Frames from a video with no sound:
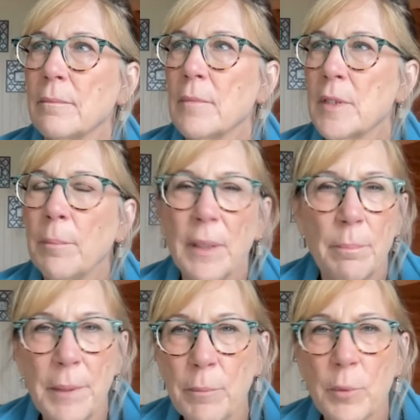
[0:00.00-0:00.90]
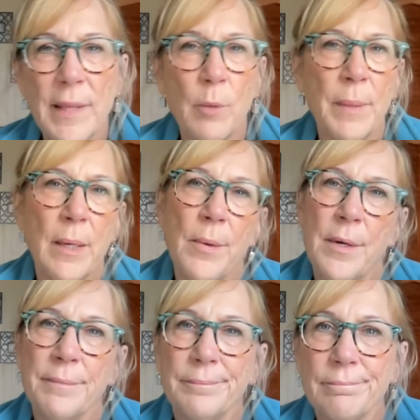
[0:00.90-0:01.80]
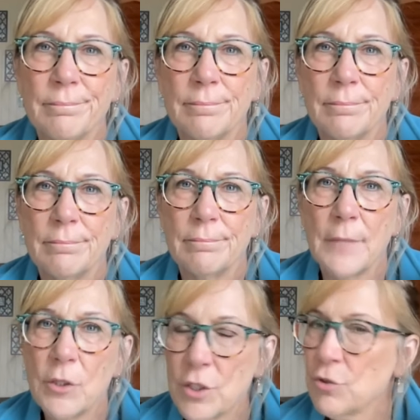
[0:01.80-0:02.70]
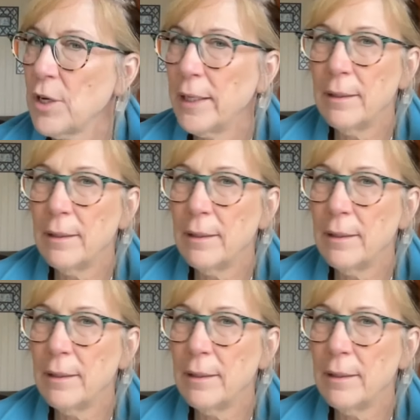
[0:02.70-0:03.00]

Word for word: Somebody people without power. They're just trying